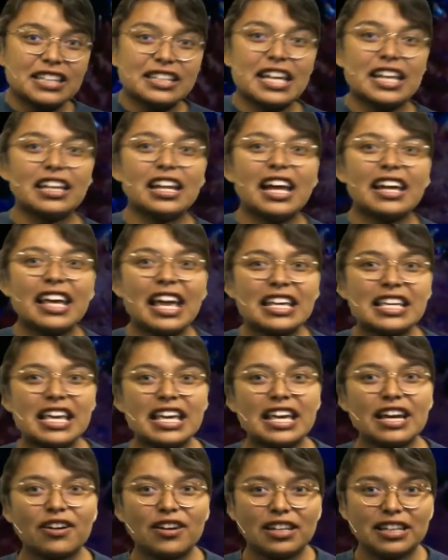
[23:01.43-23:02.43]
They like
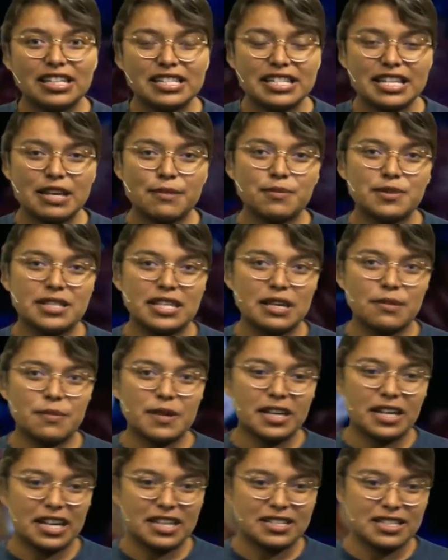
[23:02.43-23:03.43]
hanging out in the deep sea
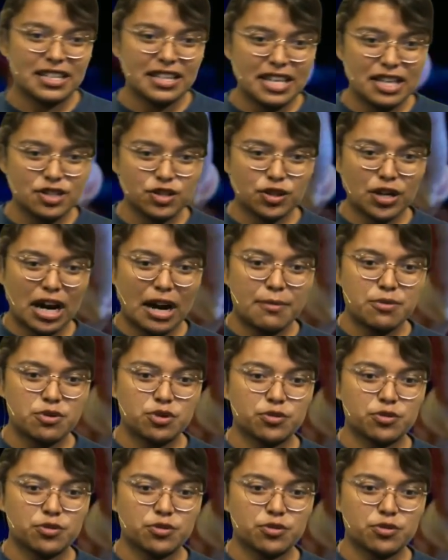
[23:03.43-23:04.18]
because these crabs